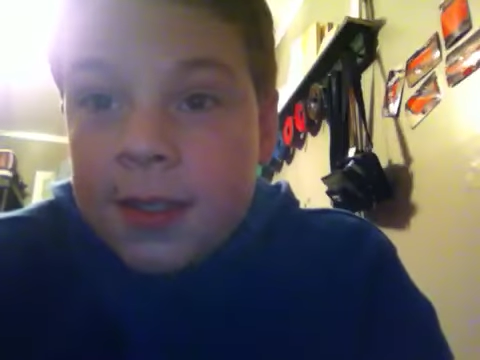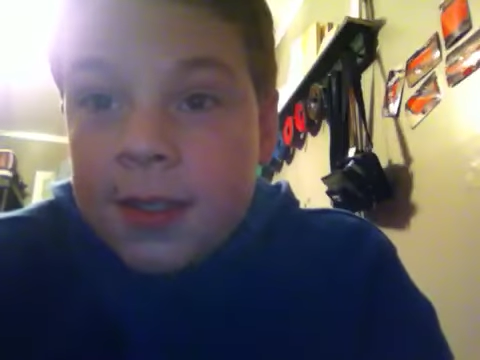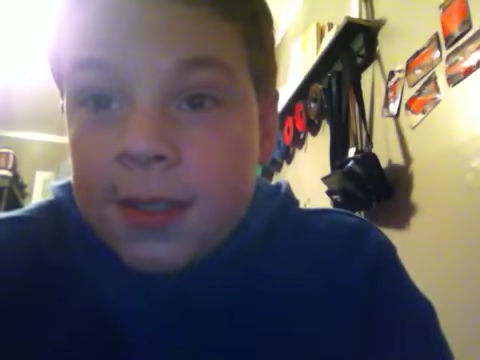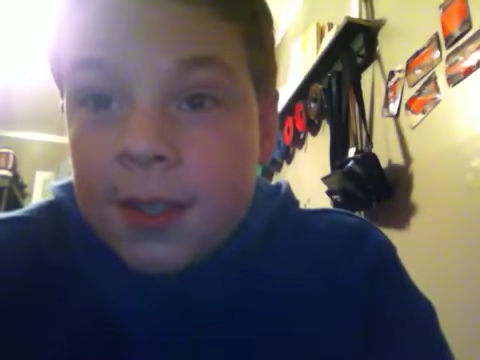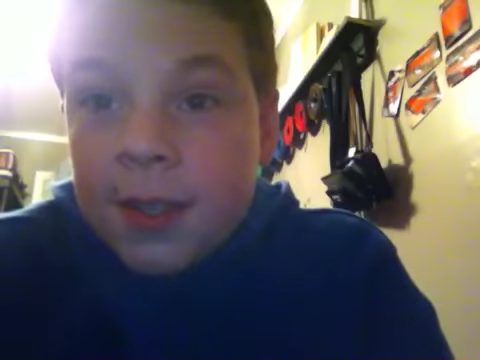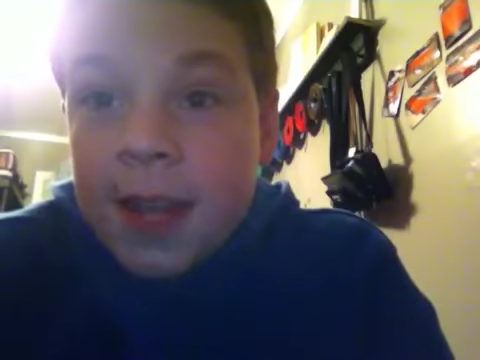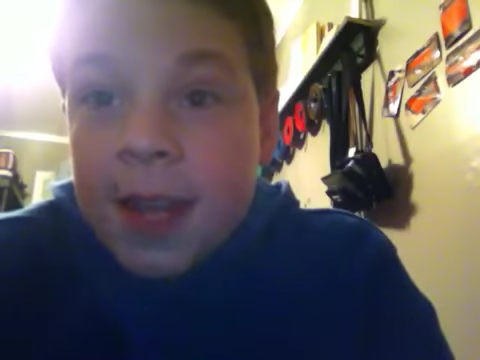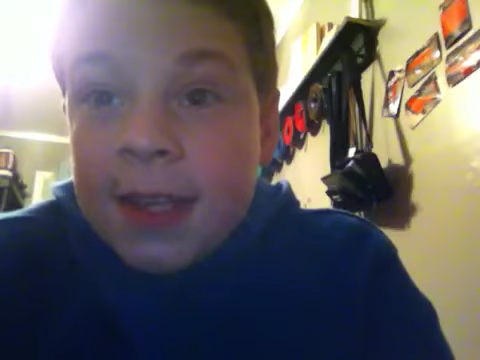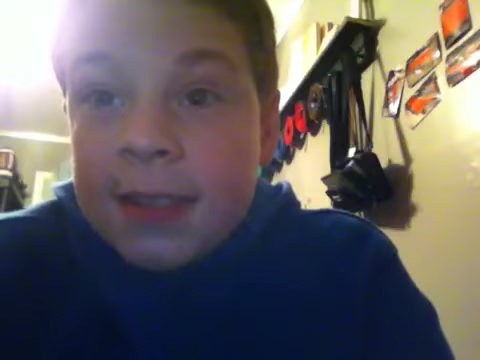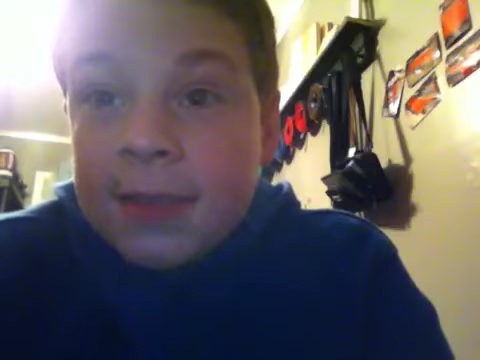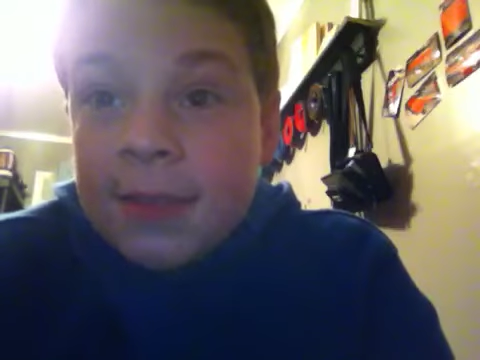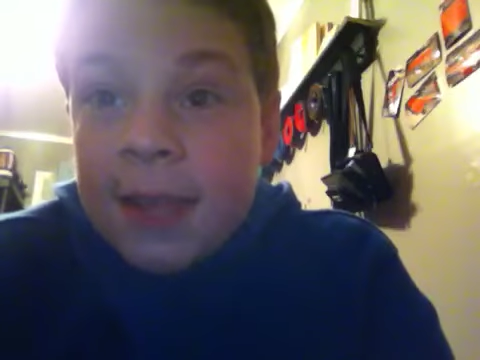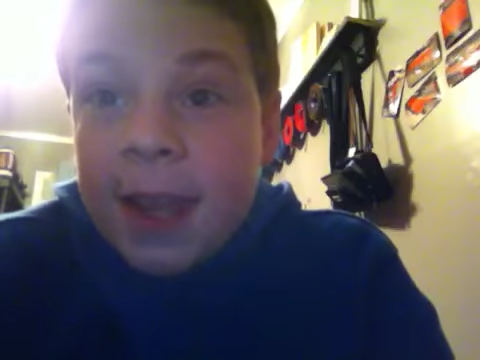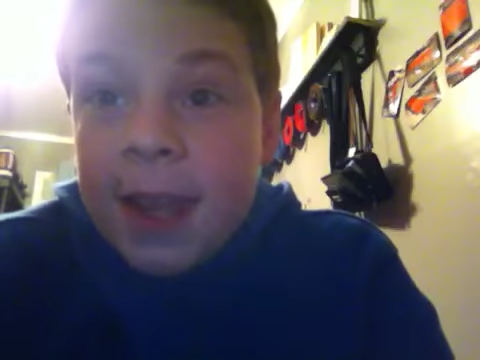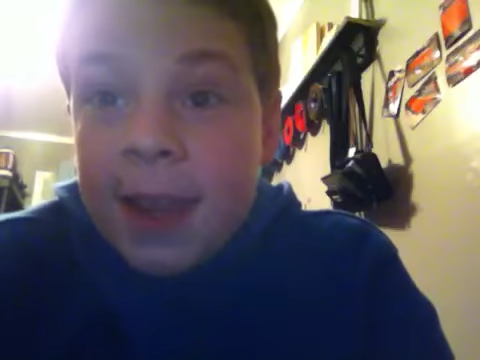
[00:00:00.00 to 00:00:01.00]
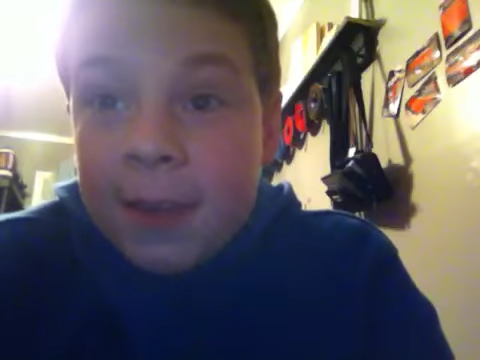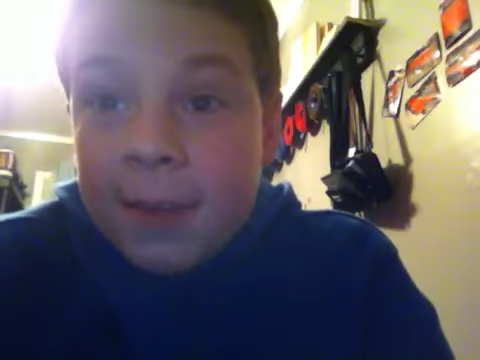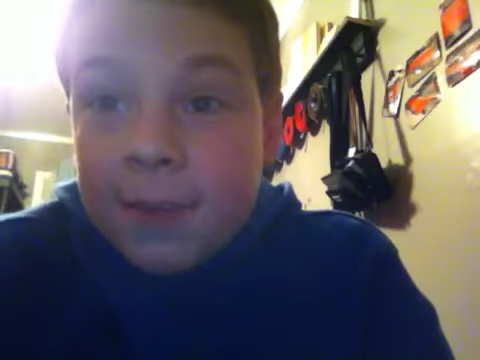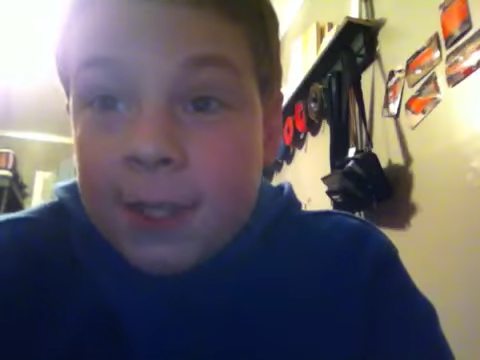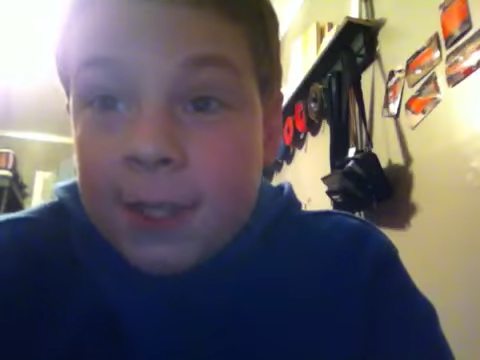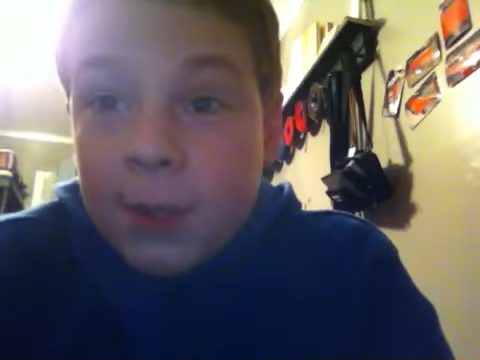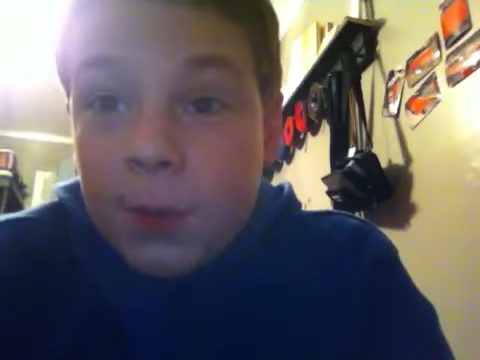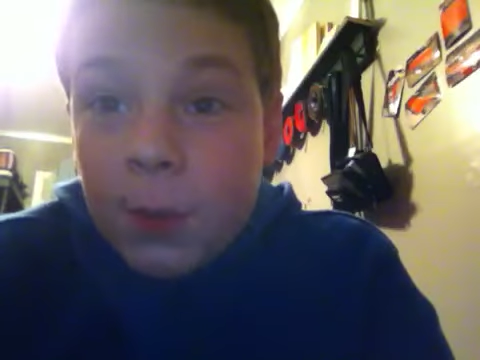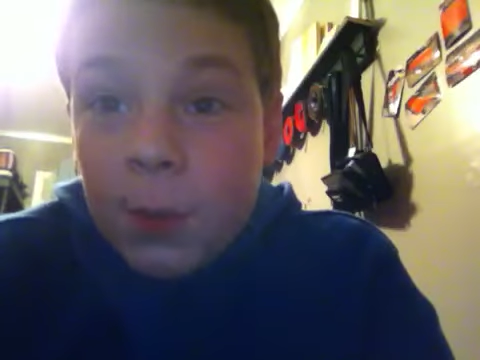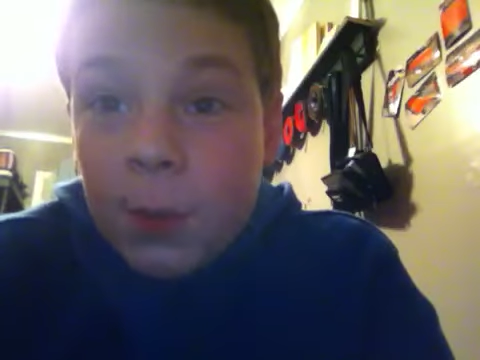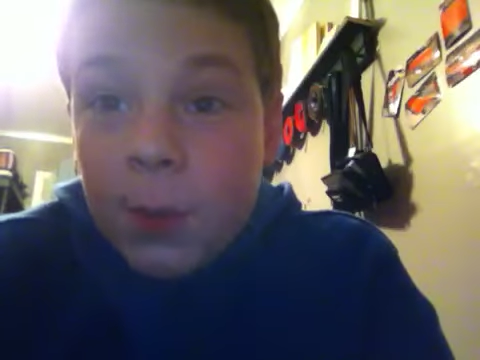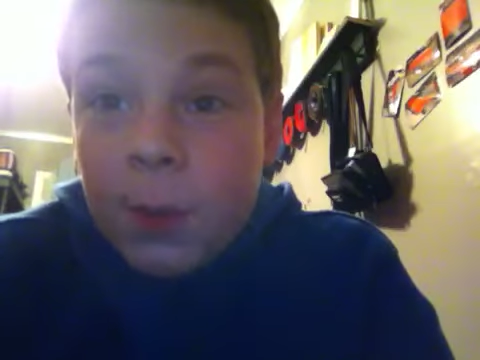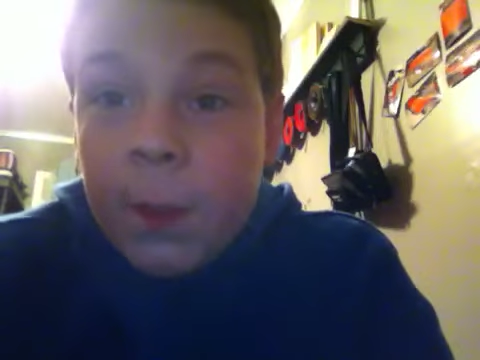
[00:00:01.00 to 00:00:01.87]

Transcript: So that is my hair video.